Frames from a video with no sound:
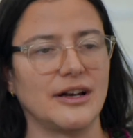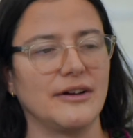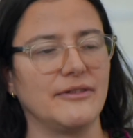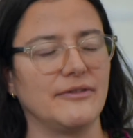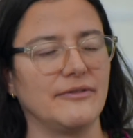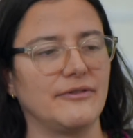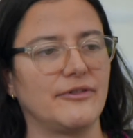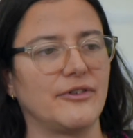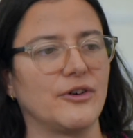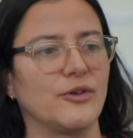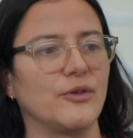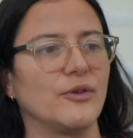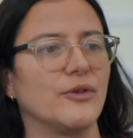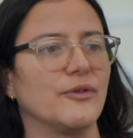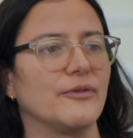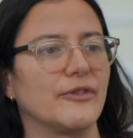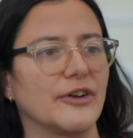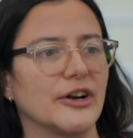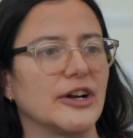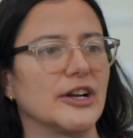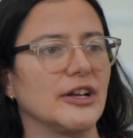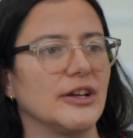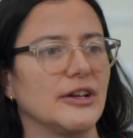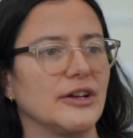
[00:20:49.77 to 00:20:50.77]
and for
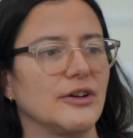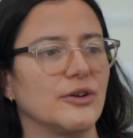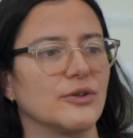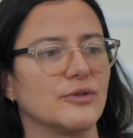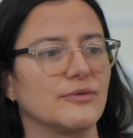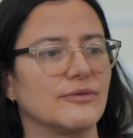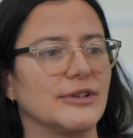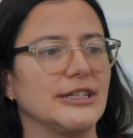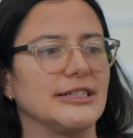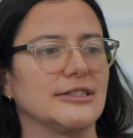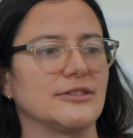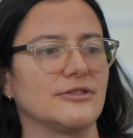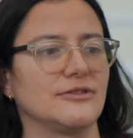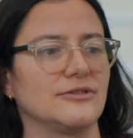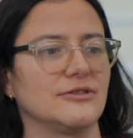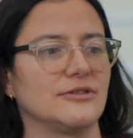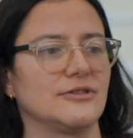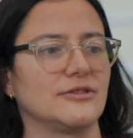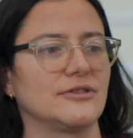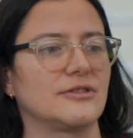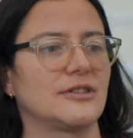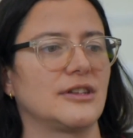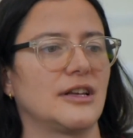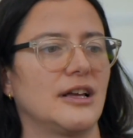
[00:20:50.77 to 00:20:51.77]
very good
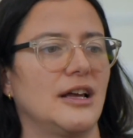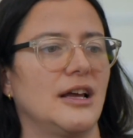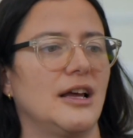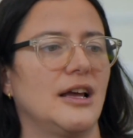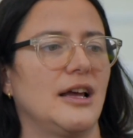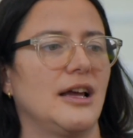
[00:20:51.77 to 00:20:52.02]
reasons